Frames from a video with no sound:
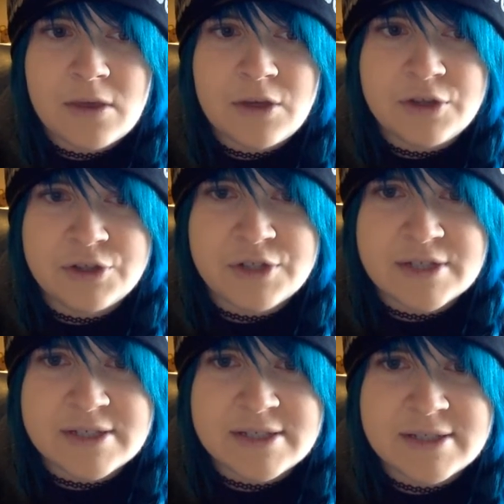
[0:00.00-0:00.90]
you're
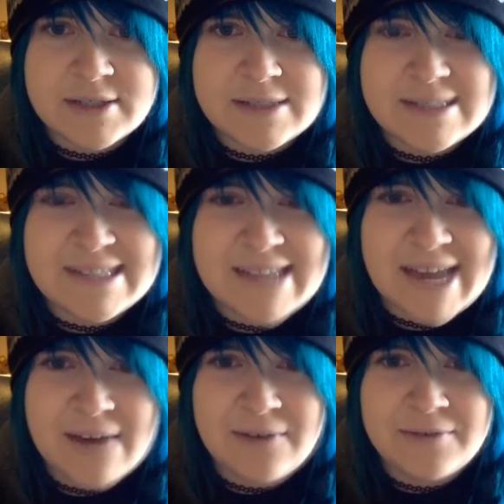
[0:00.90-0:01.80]
just
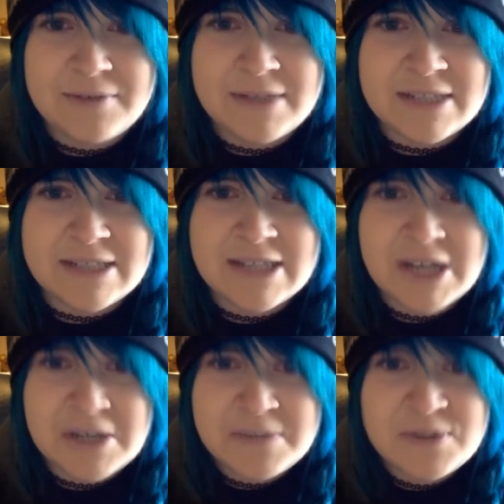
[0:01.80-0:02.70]
down in the
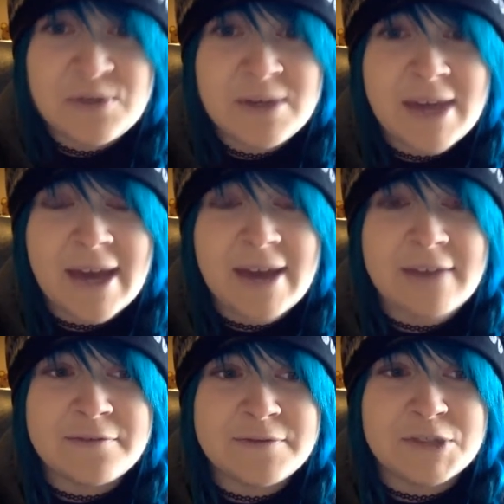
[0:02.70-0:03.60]
dumps, you can
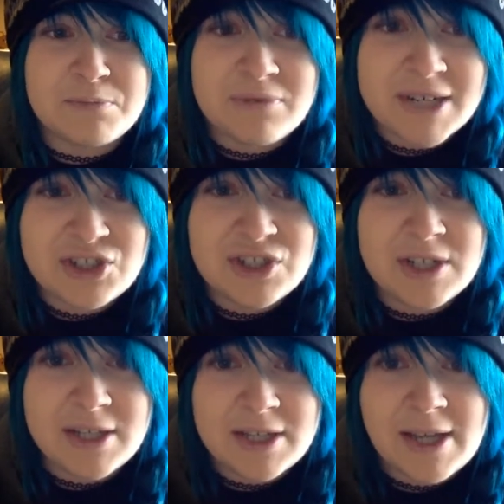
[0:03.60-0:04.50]
have
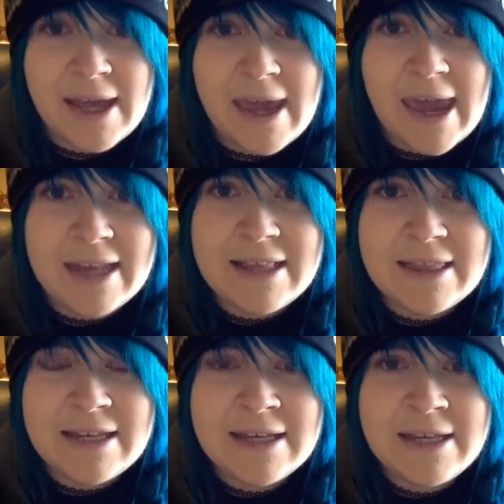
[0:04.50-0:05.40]
depression,
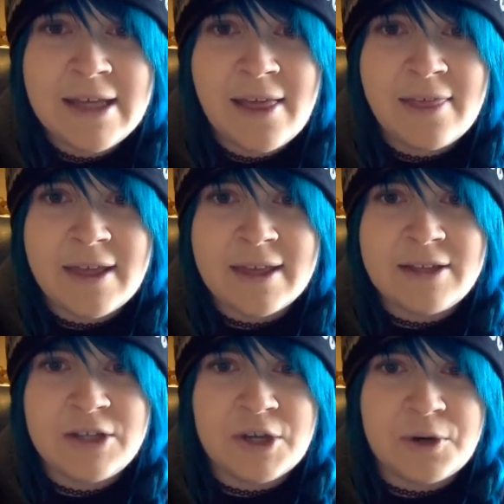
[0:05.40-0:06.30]
anything that,
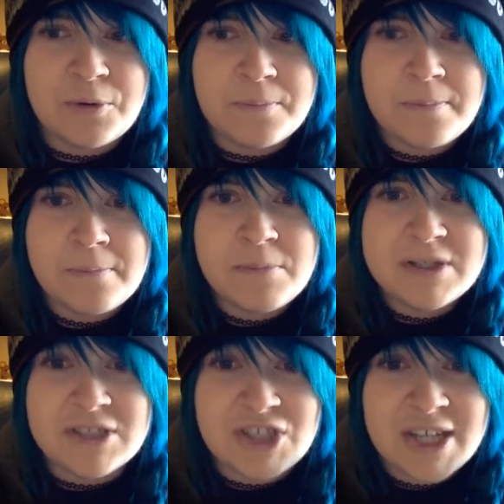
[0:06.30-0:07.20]
you know,
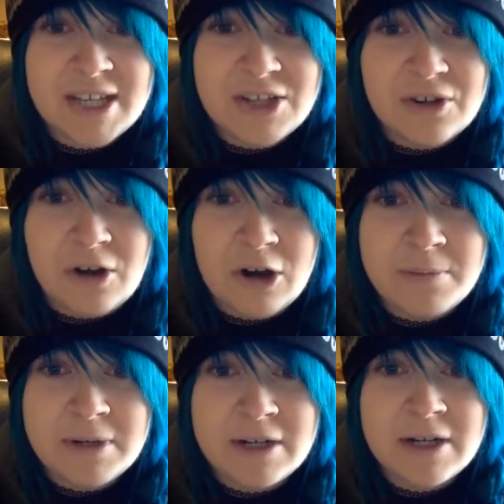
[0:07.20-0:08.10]
puts a chink in your
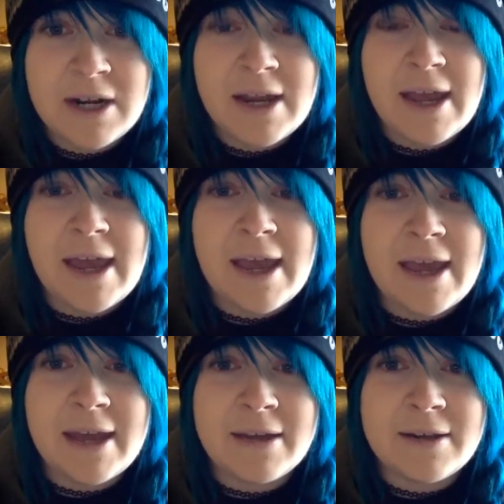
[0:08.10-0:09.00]
armor.
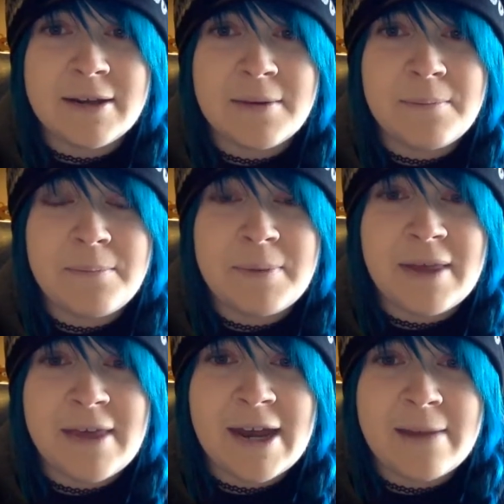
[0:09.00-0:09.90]
And
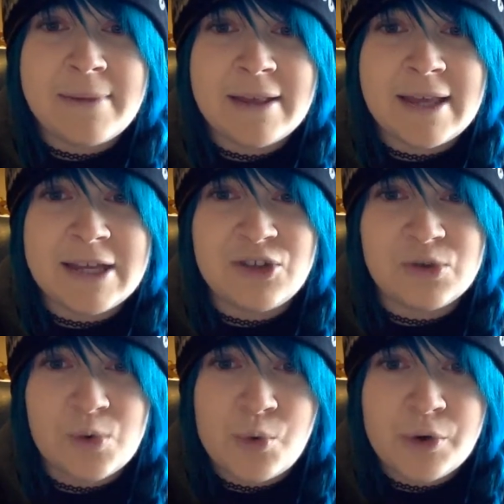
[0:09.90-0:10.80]
by that I mean like in
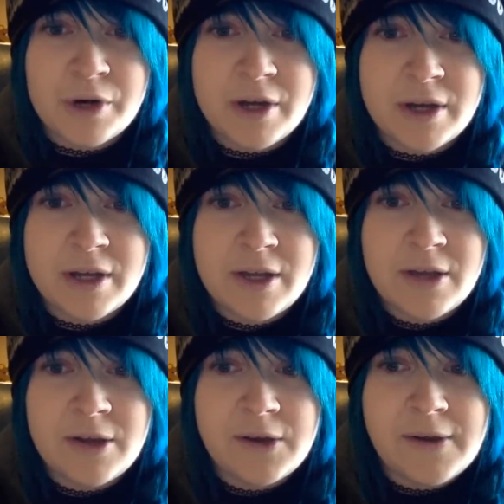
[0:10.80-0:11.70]
your aura
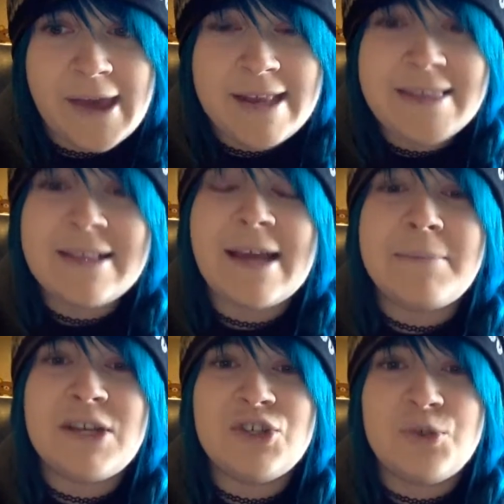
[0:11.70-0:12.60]
anything that
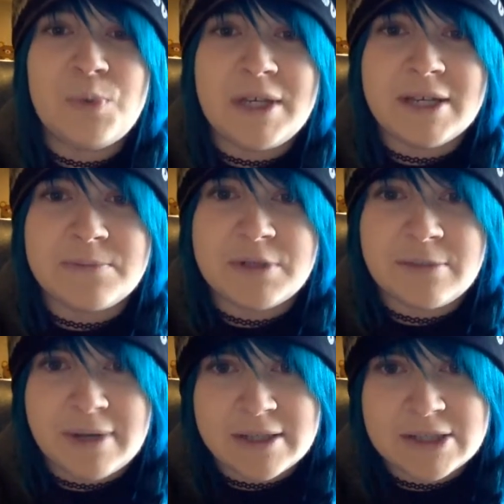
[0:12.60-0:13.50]
makes you weaken pretty
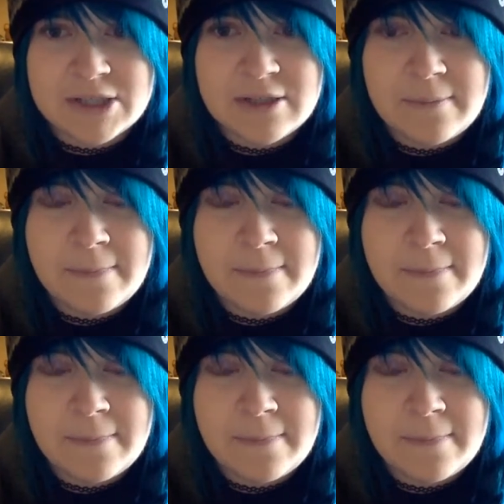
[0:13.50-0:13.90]
much